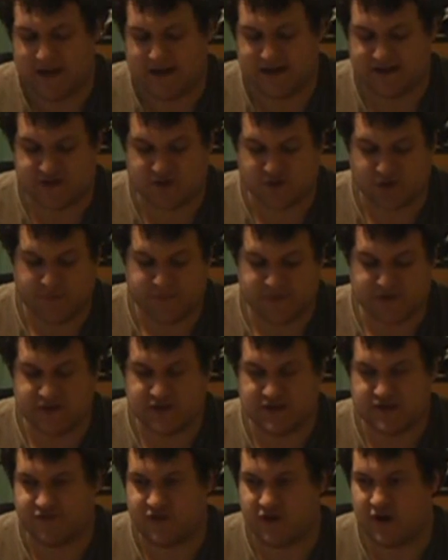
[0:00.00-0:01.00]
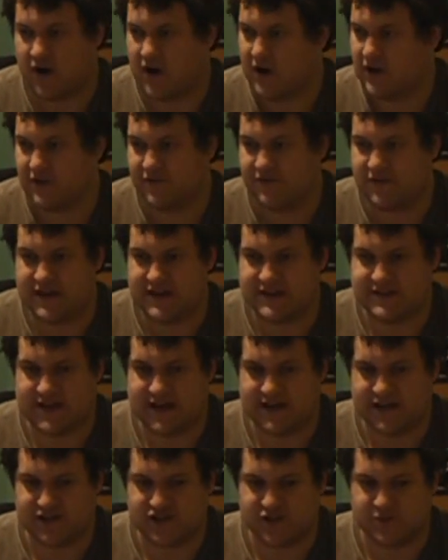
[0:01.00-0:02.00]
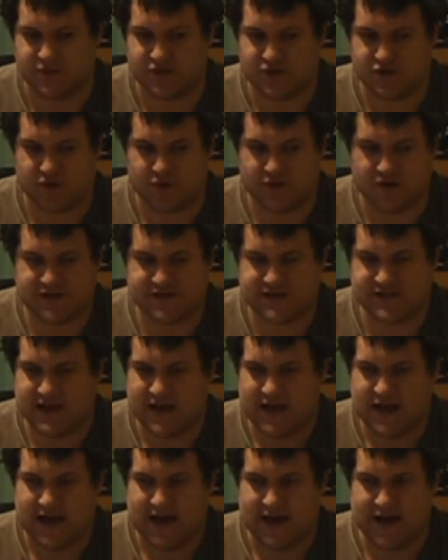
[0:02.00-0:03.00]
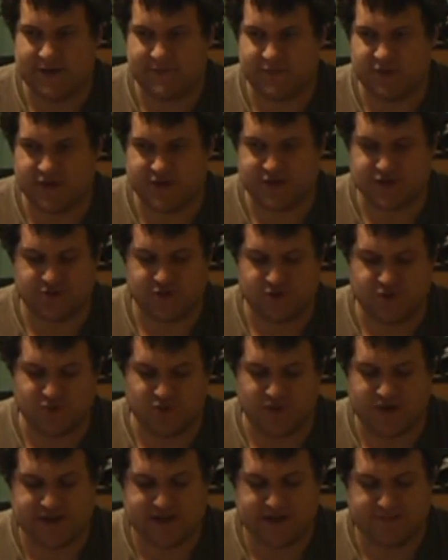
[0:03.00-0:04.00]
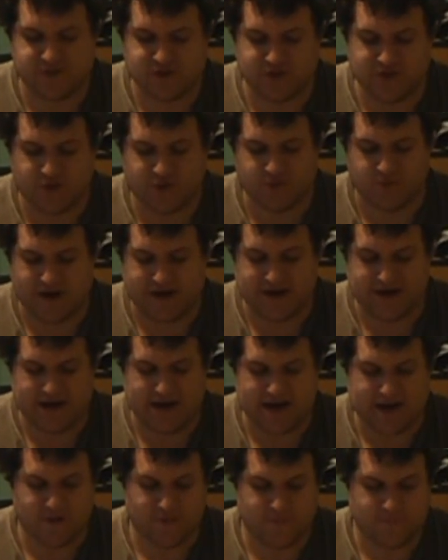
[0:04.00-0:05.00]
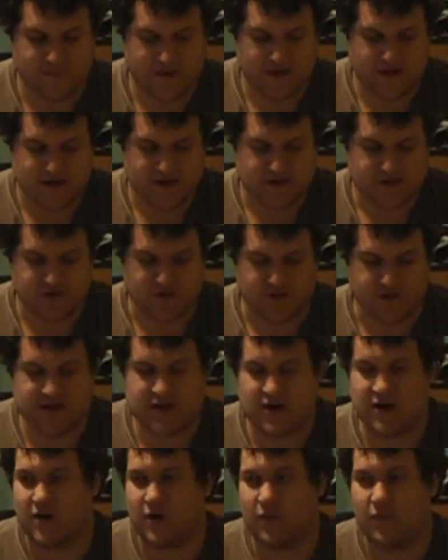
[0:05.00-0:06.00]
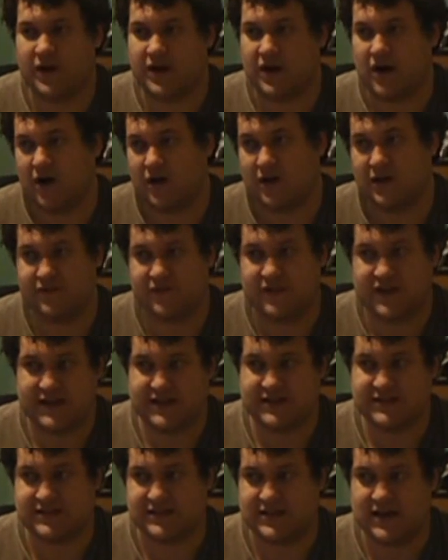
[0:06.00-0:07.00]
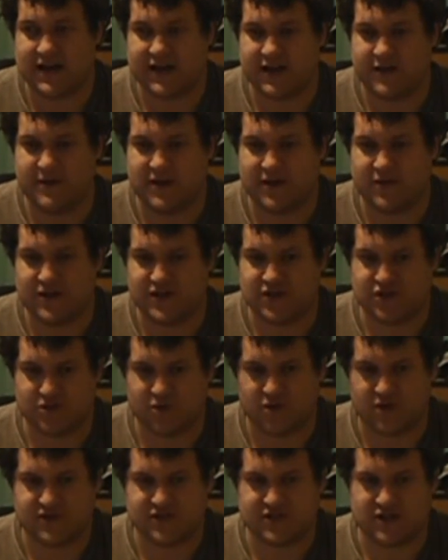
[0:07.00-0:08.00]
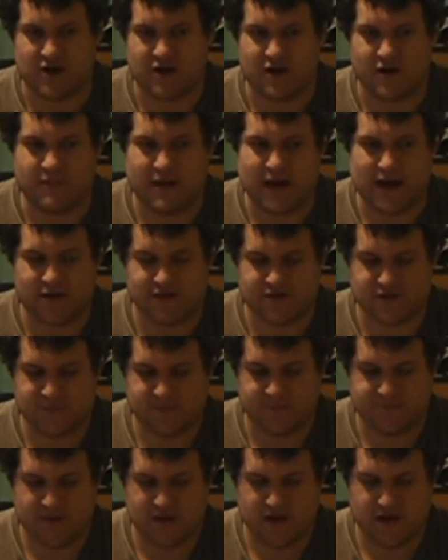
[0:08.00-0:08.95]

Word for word: plot descriptions for all of these eligible shorts, and I'm going to read them to you right now. So here are what all of these documentary shorts are about.